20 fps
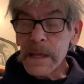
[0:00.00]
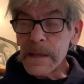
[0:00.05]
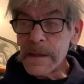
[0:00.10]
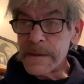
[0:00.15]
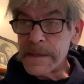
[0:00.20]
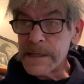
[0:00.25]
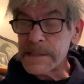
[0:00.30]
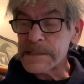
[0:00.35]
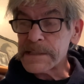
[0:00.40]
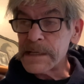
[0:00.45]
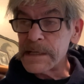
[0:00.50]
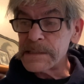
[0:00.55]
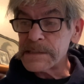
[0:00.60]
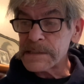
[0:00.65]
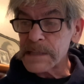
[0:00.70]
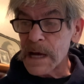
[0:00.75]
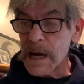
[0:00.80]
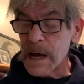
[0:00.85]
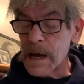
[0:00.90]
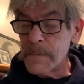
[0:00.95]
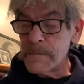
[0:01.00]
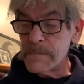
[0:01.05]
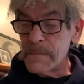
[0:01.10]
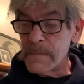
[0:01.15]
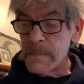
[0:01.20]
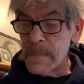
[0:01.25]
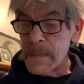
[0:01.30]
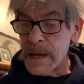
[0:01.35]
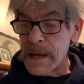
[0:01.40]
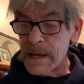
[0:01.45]
This is,
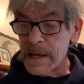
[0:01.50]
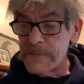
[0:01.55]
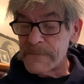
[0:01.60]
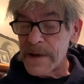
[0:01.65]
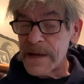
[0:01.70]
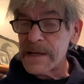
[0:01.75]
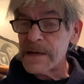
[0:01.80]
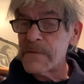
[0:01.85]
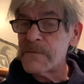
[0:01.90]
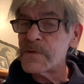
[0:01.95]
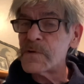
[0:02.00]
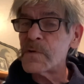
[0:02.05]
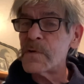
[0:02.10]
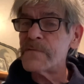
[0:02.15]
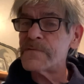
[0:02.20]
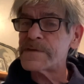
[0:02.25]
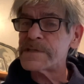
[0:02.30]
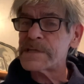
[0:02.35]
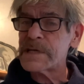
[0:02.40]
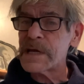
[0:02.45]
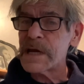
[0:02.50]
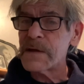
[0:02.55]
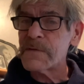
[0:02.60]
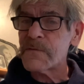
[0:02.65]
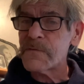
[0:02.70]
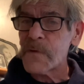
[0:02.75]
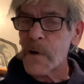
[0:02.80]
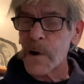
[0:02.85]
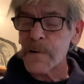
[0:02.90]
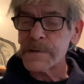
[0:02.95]
if any of you have seen
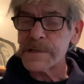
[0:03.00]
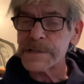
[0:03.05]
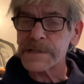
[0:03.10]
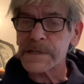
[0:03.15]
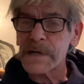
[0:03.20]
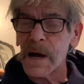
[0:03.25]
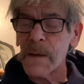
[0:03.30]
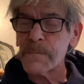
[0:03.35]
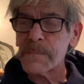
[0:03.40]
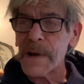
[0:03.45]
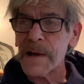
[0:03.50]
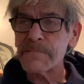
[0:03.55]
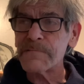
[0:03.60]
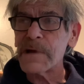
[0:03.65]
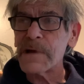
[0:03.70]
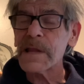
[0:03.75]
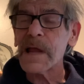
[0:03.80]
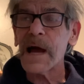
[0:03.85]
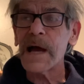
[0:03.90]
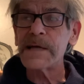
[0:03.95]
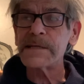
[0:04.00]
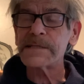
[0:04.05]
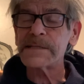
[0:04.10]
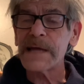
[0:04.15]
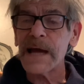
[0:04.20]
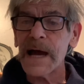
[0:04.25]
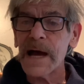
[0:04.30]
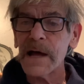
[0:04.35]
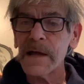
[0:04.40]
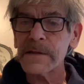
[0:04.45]
Forrest Gump, I realize
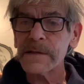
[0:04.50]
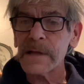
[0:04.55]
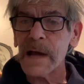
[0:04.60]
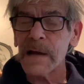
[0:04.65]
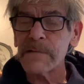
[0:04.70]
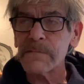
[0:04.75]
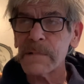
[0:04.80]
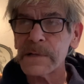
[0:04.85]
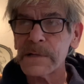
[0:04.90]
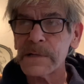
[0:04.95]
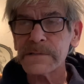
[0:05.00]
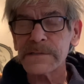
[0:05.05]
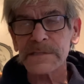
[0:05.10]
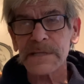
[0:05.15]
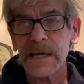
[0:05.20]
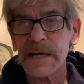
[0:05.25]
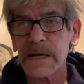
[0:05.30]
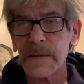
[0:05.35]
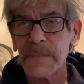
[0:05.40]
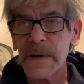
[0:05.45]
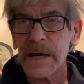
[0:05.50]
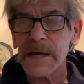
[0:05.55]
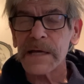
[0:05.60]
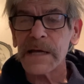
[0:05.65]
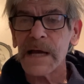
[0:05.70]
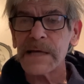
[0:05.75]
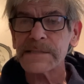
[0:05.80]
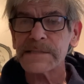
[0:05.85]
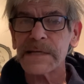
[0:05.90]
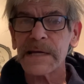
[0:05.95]
now, I was thinking about it
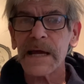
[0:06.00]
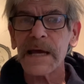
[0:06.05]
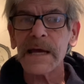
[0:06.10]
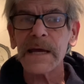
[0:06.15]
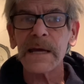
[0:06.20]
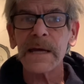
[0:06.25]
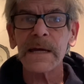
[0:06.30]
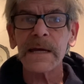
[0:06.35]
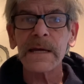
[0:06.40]
yesterday,